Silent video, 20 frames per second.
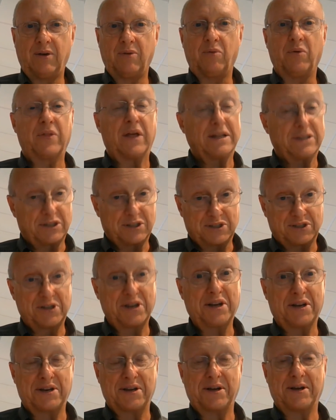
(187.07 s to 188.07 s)
Well, that's his
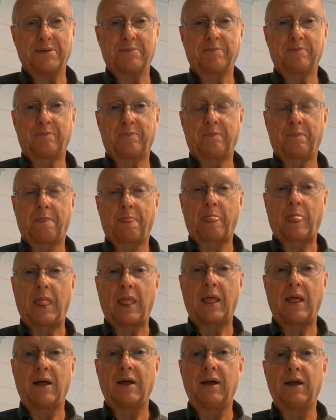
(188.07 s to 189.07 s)
nickname,
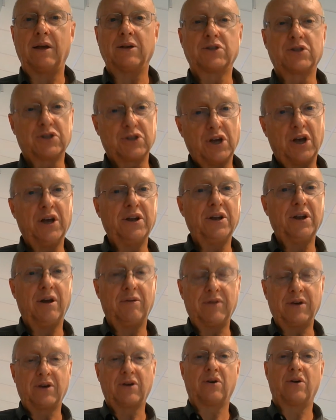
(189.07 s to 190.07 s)
son
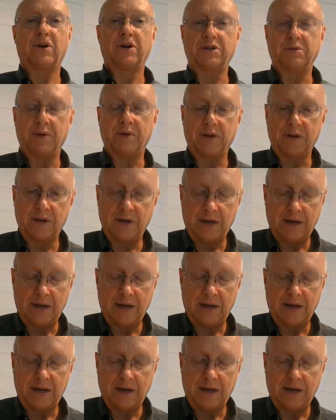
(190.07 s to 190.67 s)
of encouragement.